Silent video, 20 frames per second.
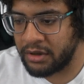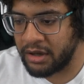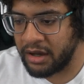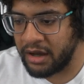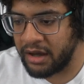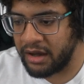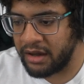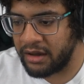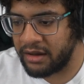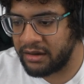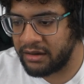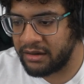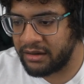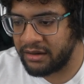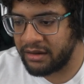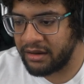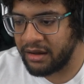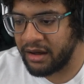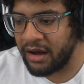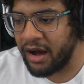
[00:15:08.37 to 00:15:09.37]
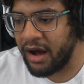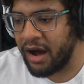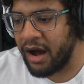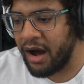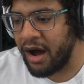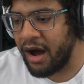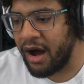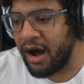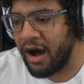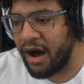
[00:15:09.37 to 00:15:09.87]
Huh.
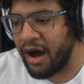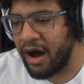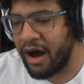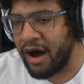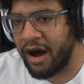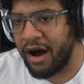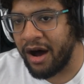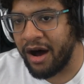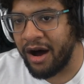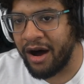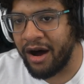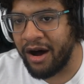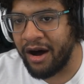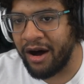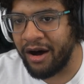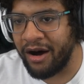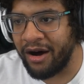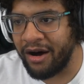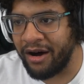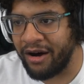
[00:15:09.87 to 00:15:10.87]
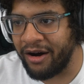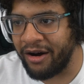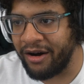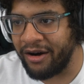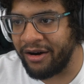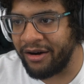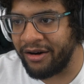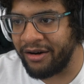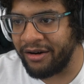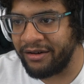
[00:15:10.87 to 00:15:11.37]

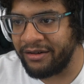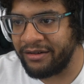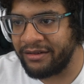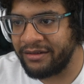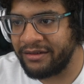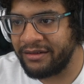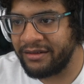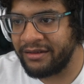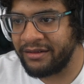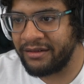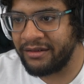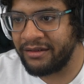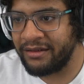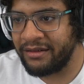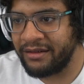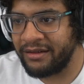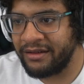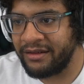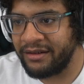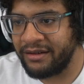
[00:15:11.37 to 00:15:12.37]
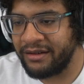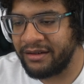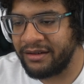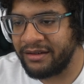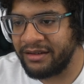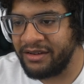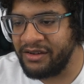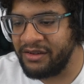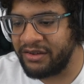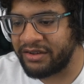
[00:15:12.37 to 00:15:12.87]
Oh!
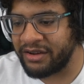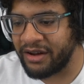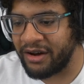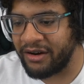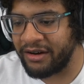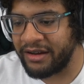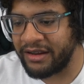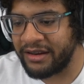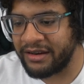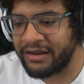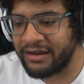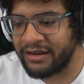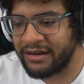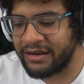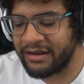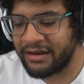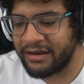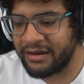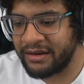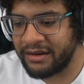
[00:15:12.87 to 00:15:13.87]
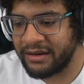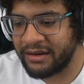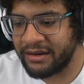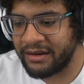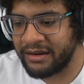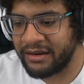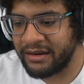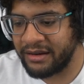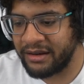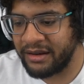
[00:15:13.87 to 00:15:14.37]
You saw it.
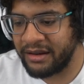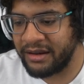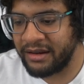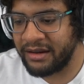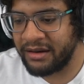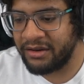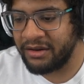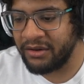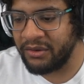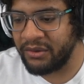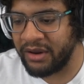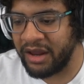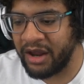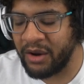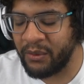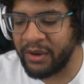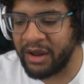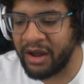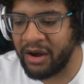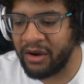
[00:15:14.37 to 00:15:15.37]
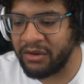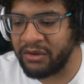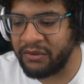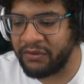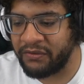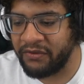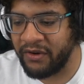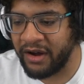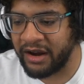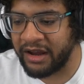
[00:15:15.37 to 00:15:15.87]
Dude, here we go, you
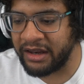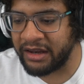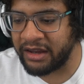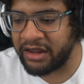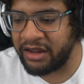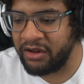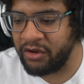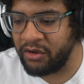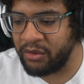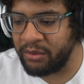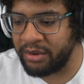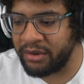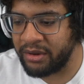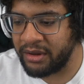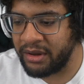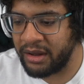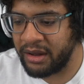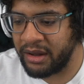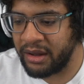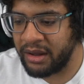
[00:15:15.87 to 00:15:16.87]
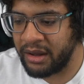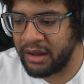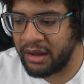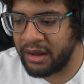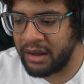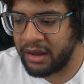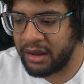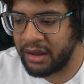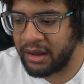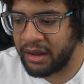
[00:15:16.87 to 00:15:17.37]
fucking cube.
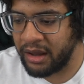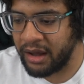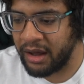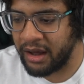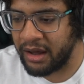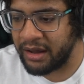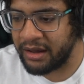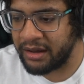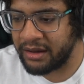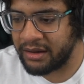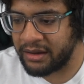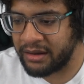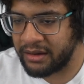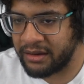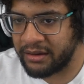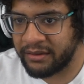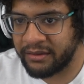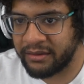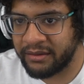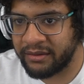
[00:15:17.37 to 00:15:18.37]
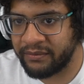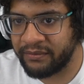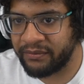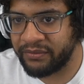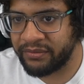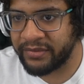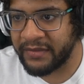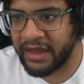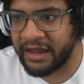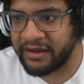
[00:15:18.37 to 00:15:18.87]
I
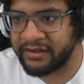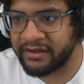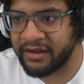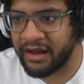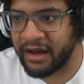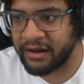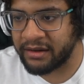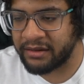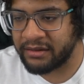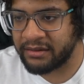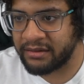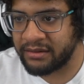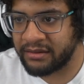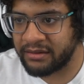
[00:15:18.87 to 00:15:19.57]
suck.